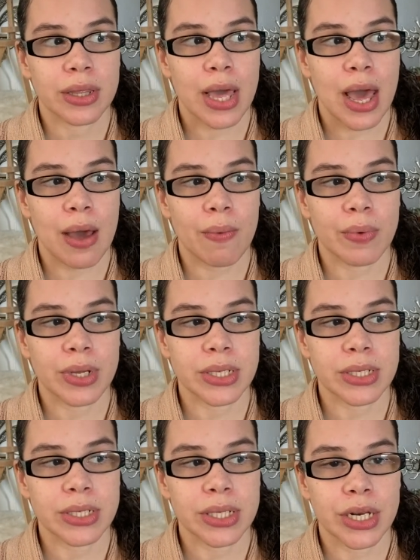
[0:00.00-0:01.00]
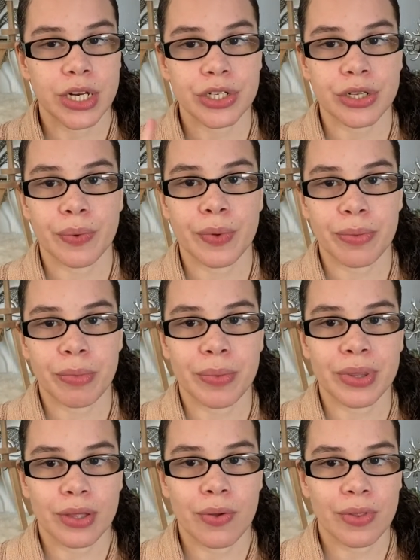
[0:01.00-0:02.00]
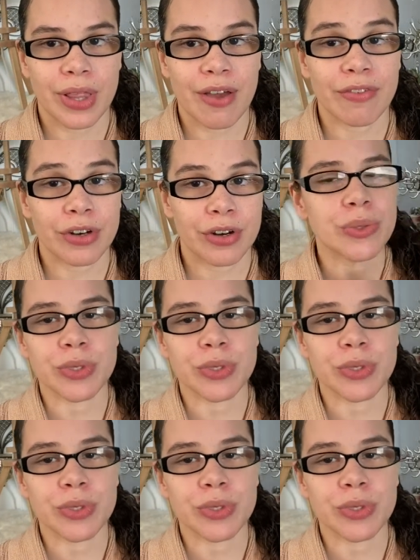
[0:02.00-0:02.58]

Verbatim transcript: that was initially with me with the whole lavender.